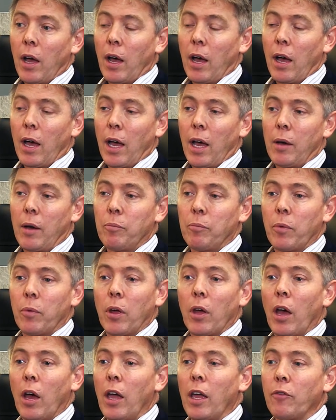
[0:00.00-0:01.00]
Um,
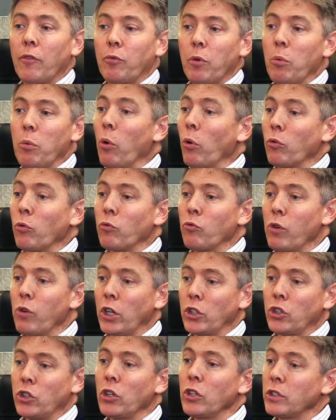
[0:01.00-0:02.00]
if we want
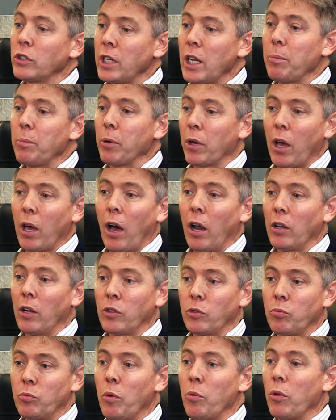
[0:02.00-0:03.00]
richer, deeper
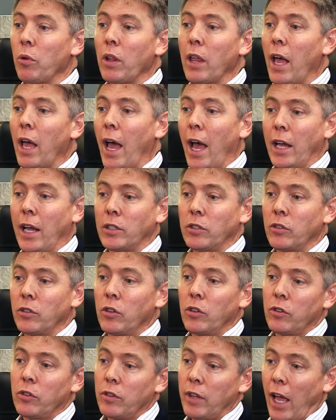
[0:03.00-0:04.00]
colours, we will add
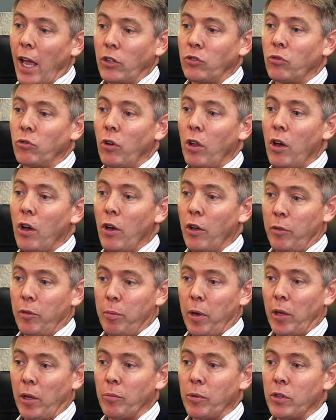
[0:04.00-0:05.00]
natural earth
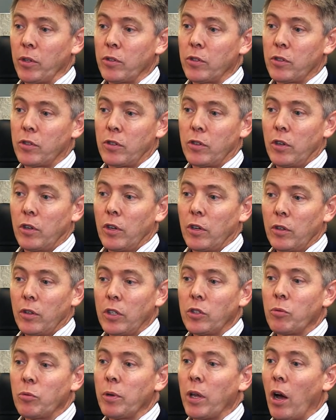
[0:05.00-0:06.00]
pigments.
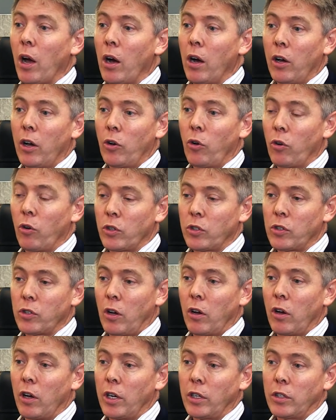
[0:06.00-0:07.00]
These will be iron
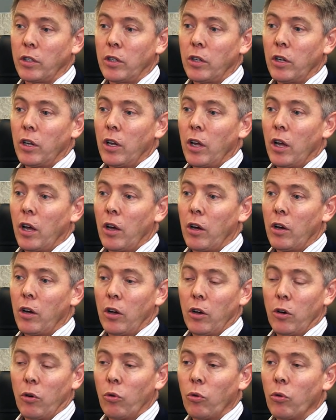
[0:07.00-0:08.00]
oxide
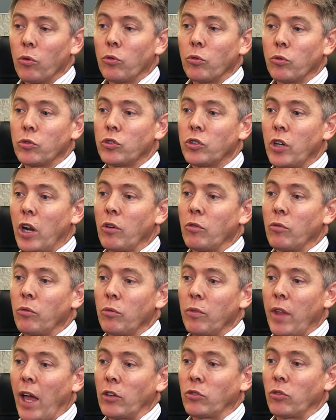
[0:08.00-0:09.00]
uh, or, or, general
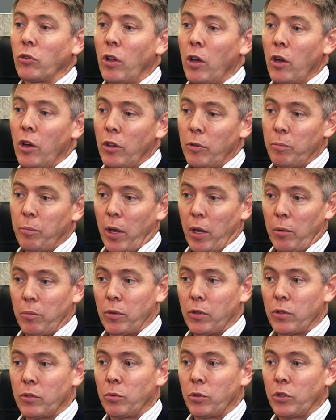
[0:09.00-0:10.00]
natural earth
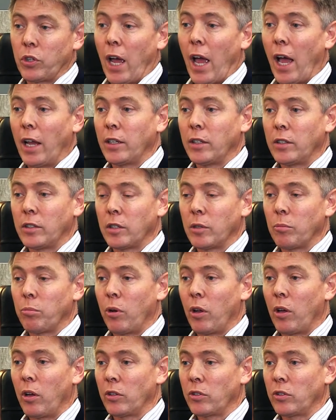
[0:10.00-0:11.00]
pigments, which are added to the
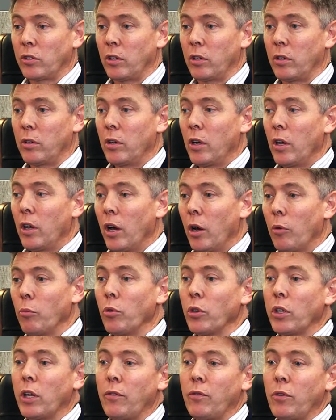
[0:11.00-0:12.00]
plaster and
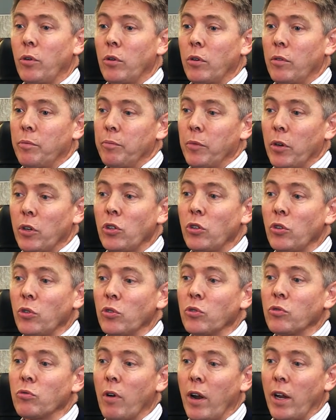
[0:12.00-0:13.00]
will give you a, a
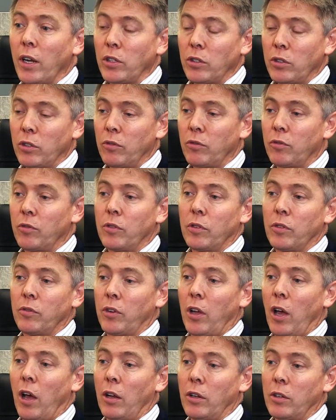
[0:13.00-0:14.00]
huge range of,
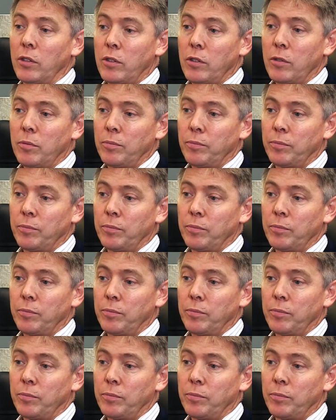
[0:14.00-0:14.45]
of colours.